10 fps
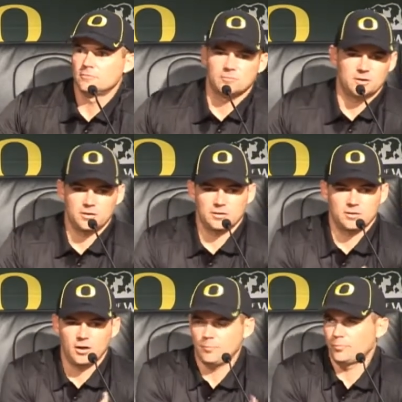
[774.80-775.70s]

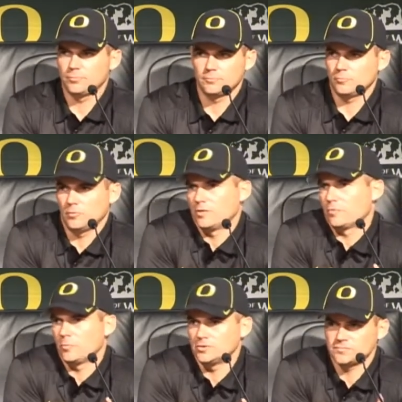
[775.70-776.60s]
up
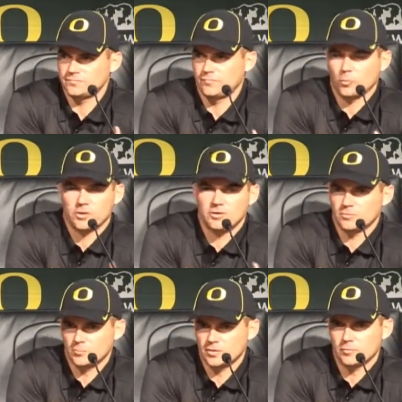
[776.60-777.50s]
whatever it was, 40
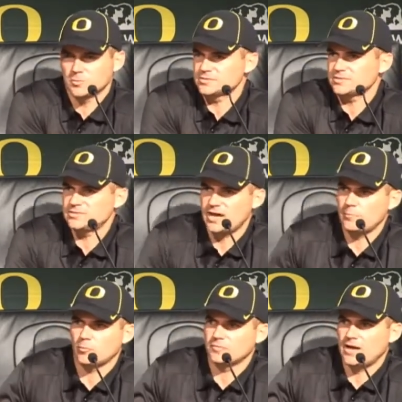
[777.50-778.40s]
or whatever it was at the
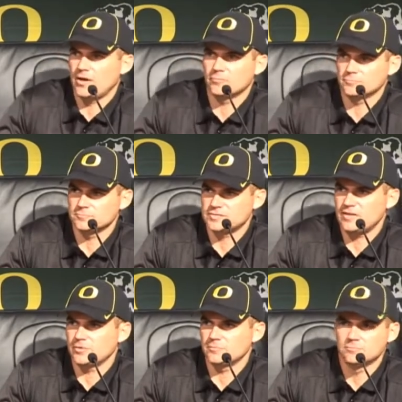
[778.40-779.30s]
time, or down
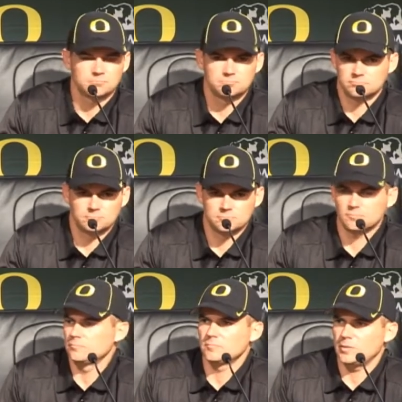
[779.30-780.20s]
7,
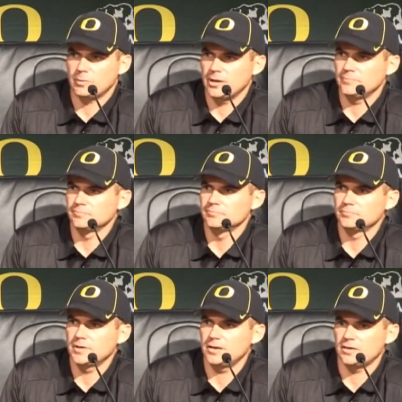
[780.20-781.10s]
they played.
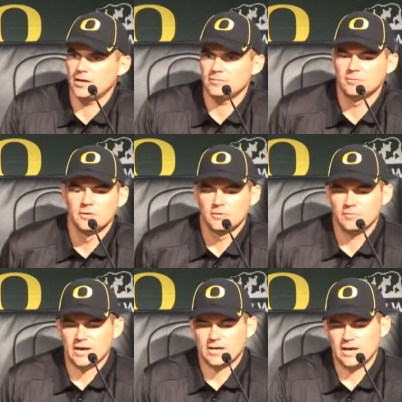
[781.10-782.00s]
And
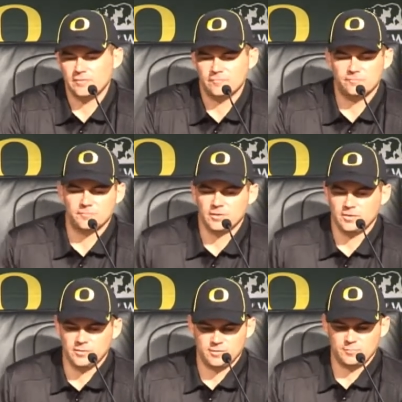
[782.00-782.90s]
that kind
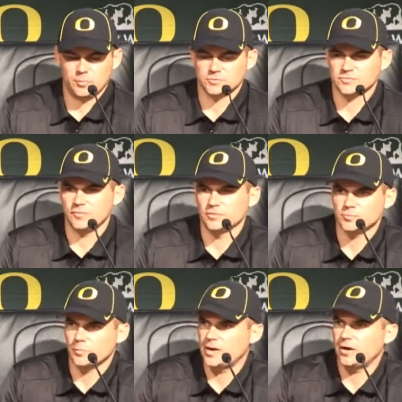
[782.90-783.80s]
of
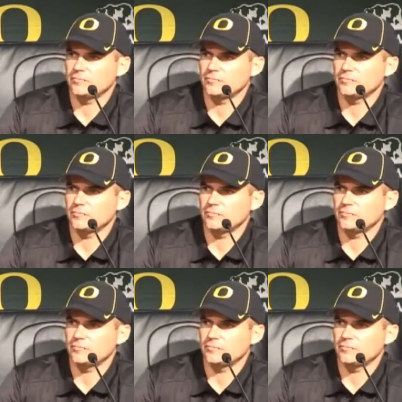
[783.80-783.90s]
perseverance will pay